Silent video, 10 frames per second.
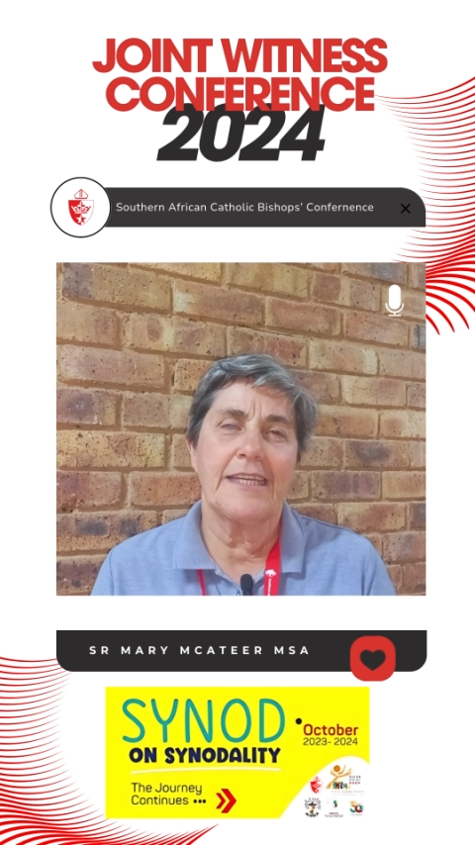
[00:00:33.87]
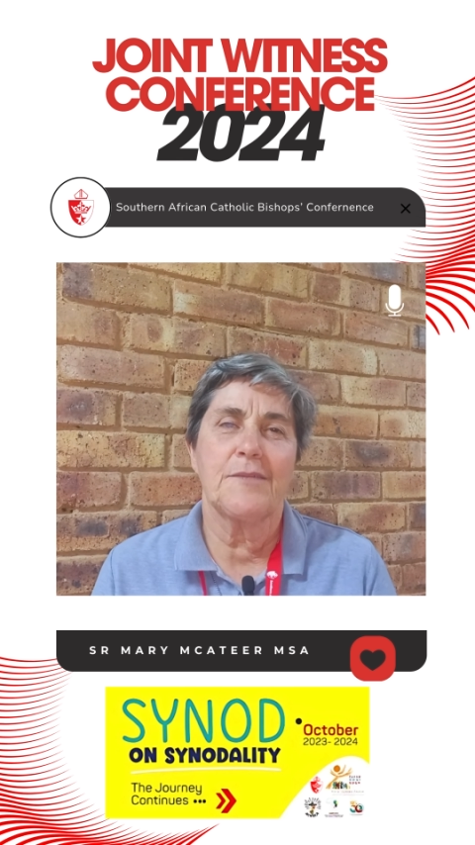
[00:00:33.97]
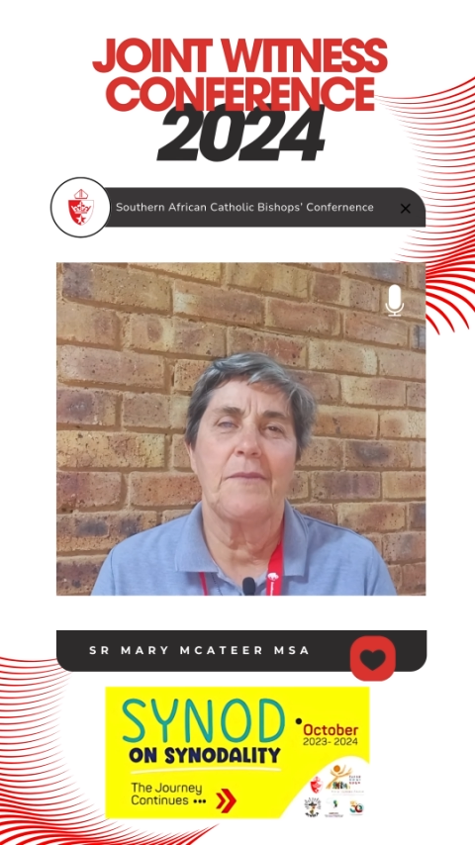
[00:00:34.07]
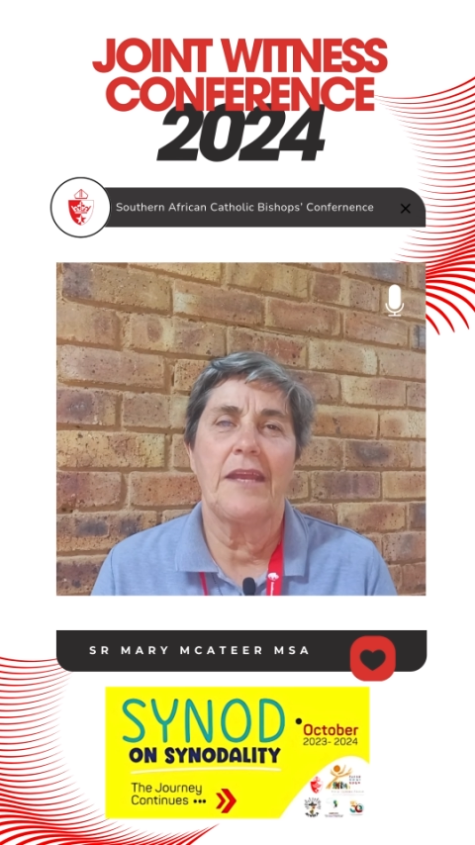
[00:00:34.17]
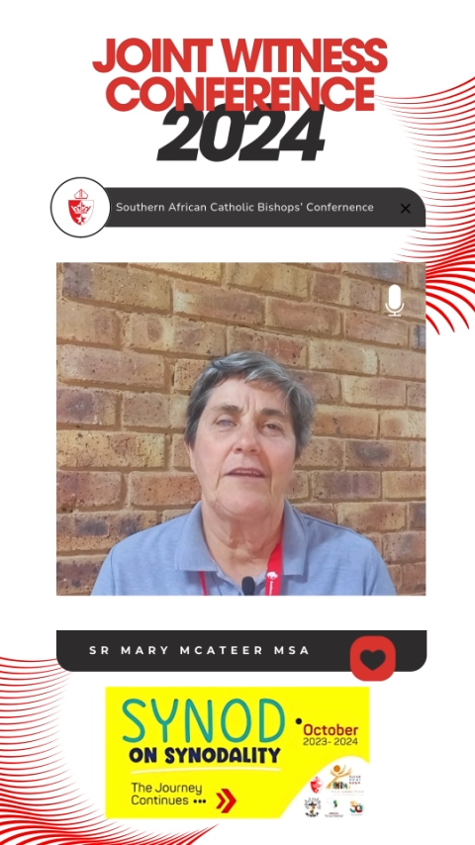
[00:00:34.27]

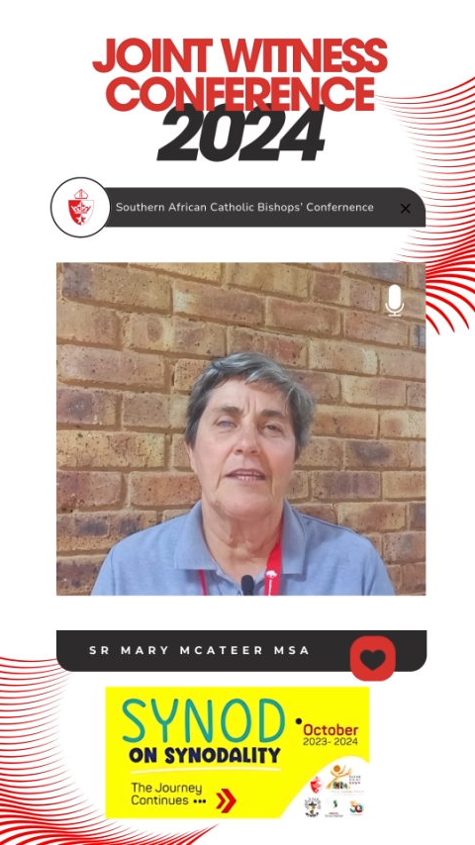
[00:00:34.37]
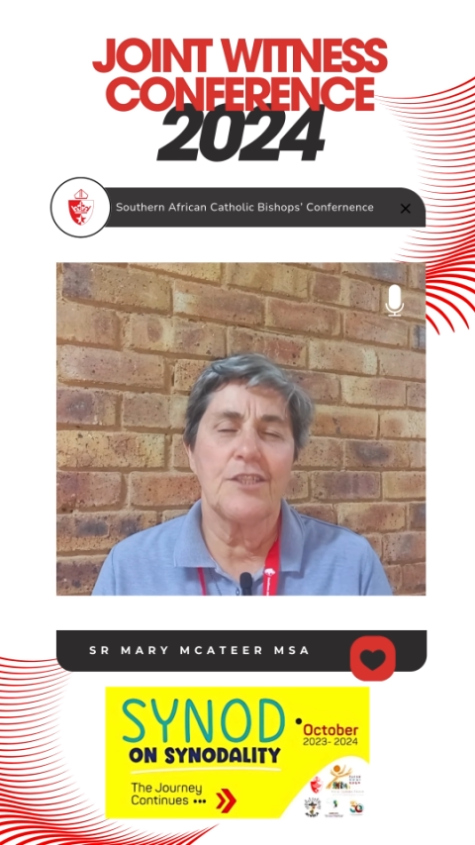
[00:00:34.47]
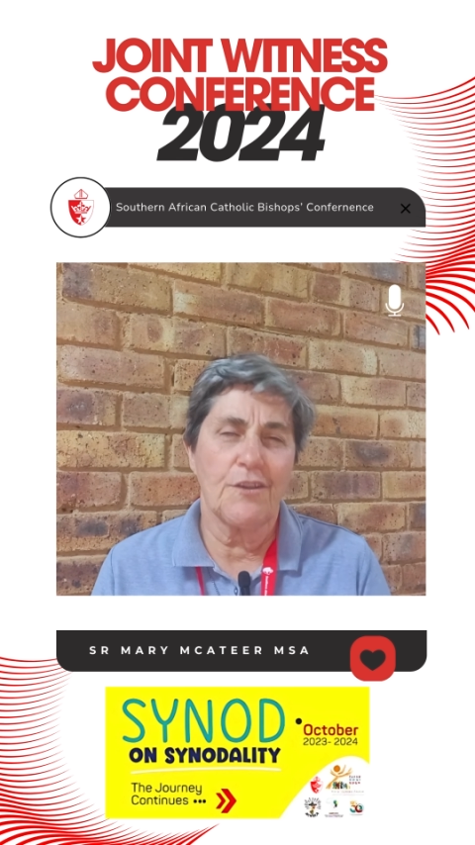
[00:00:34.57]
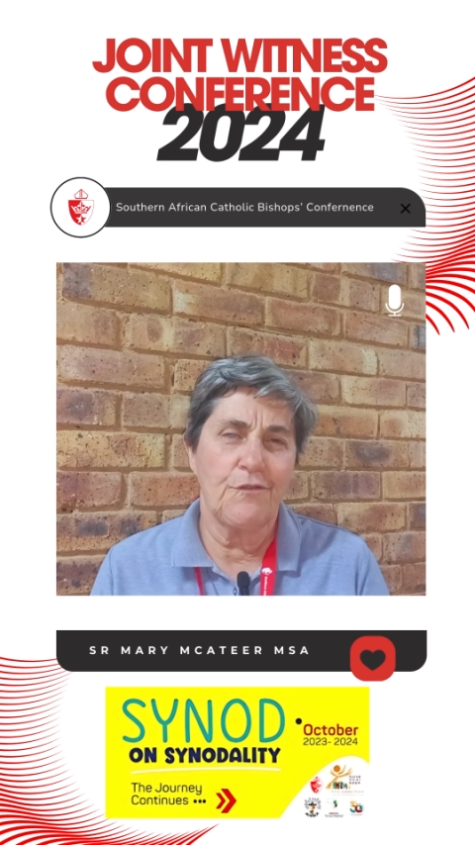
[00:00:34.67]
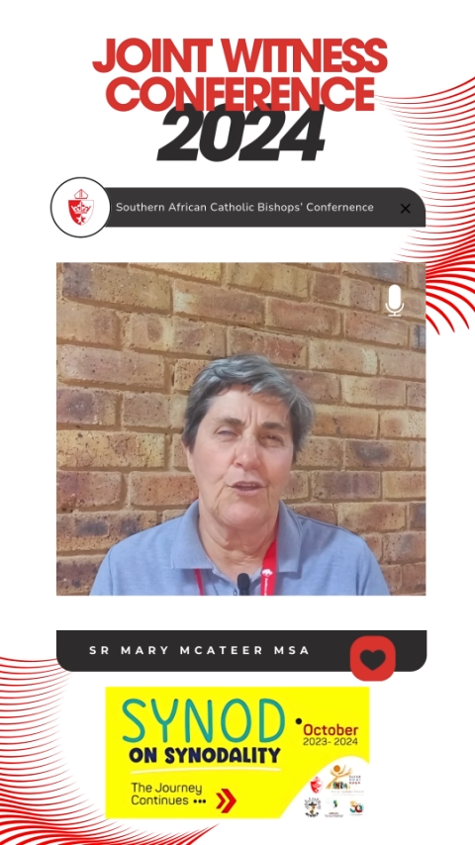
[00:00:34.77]
experience of